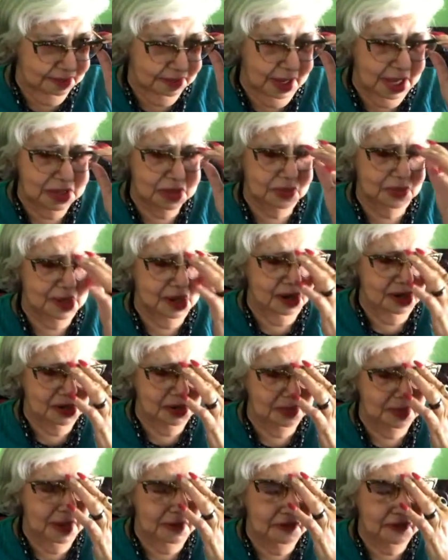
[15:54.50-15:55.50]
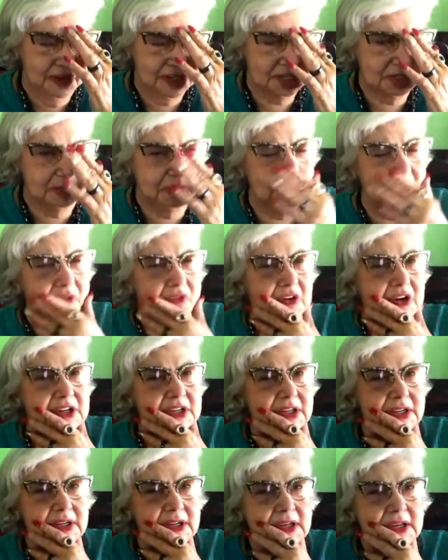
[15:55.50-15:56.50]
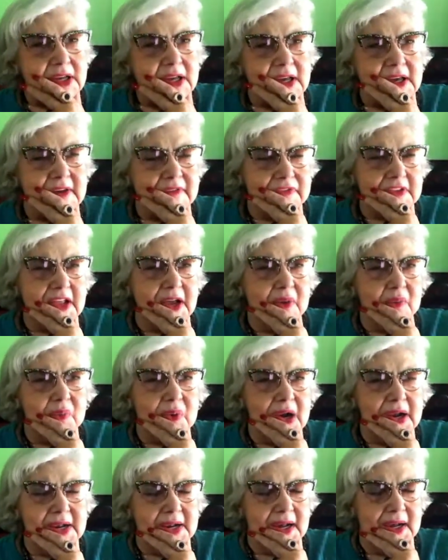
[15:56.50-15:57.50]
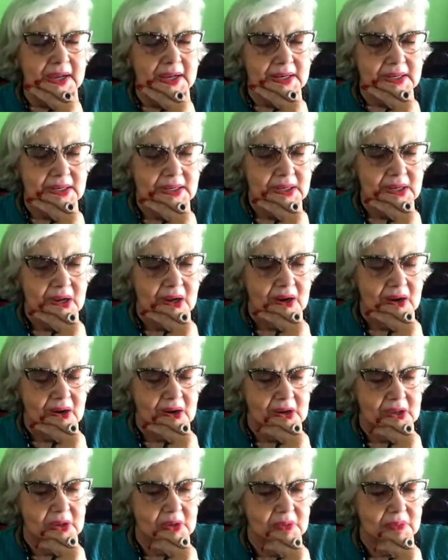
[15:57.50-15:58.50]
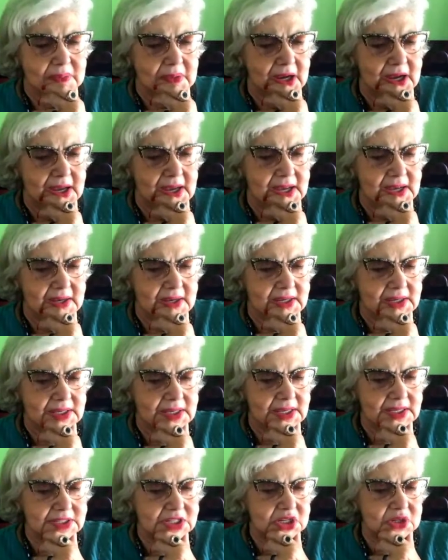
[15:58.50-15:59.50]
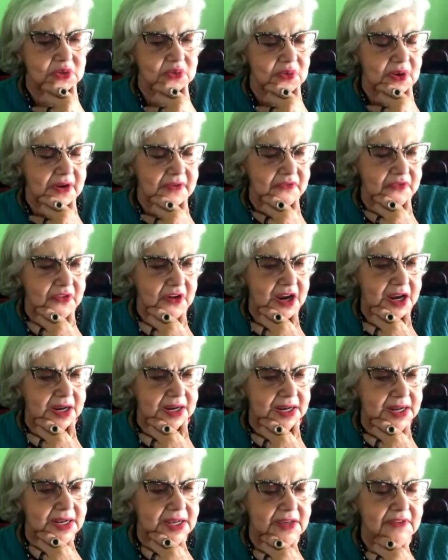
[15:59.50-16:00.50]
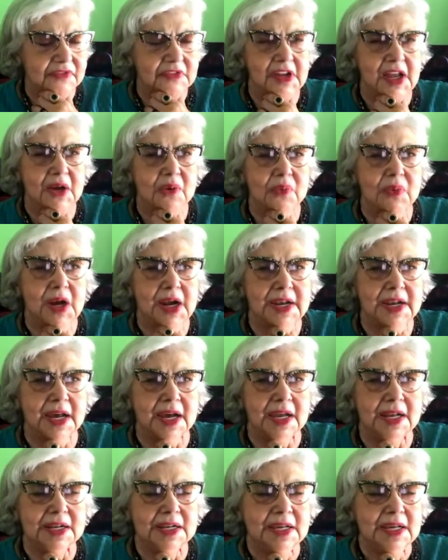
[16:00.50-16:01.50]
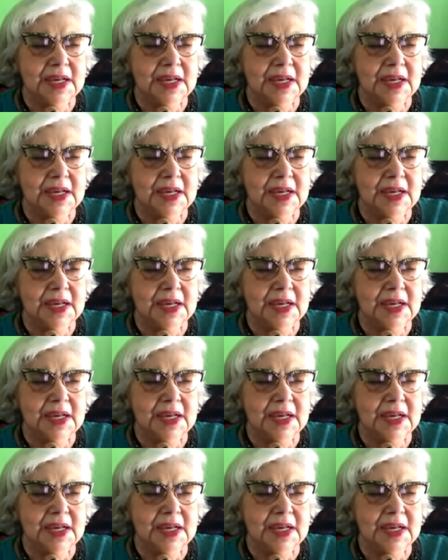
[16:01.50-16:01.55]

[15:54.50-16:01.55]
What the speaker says: By the way, are you my Facebook friend? If not, why not? Are you my Instagram friend? If not, why not?